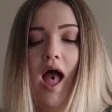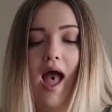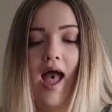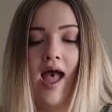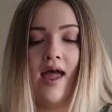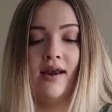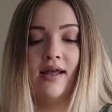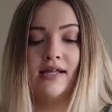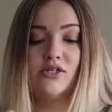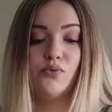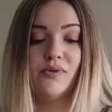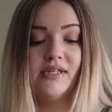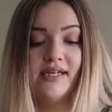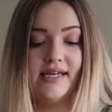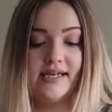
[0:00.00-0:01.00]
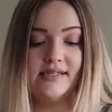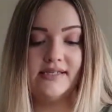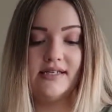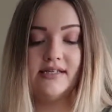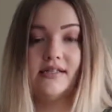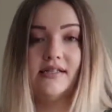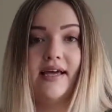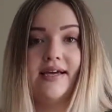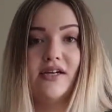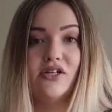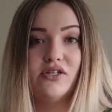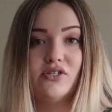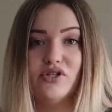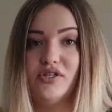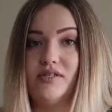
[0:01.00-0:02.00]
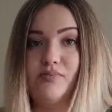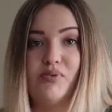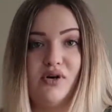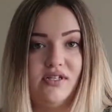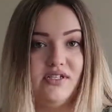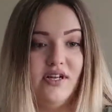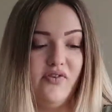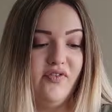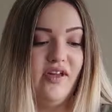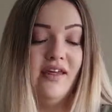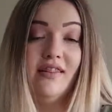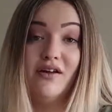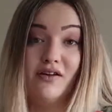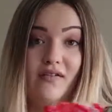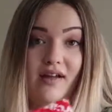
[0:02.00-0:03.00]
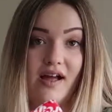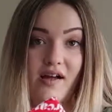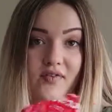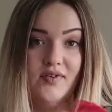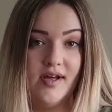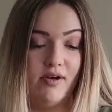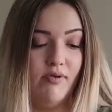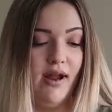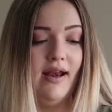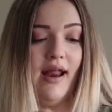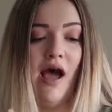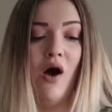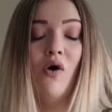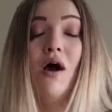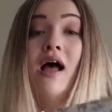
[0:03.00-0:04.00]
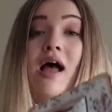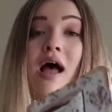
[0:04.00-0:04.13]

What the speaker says: And it's really easy to like just put stuff in there like I've done right now.